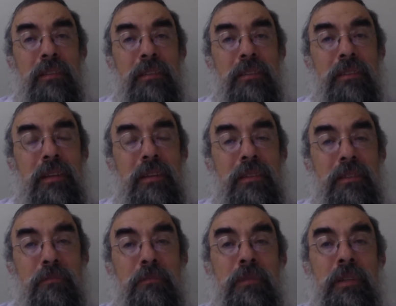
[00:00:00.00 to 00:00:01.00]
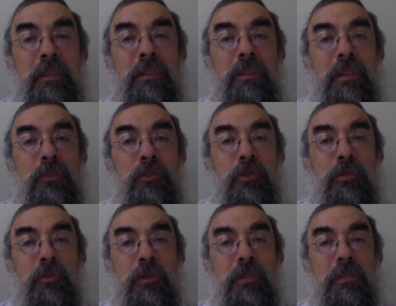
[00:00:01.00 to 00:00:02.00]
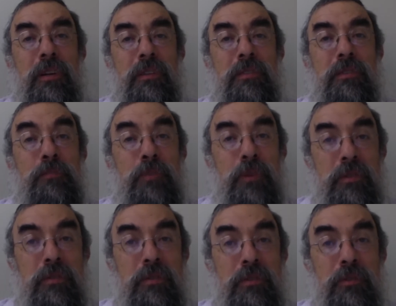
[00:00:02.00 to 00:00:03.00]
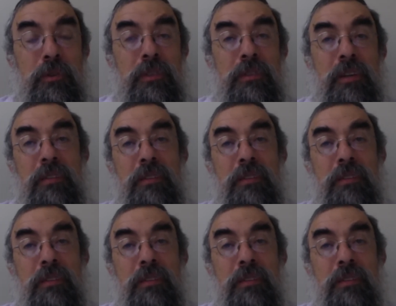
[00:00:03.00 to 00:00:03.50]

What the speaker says: but that does not mean that he should criticize the person.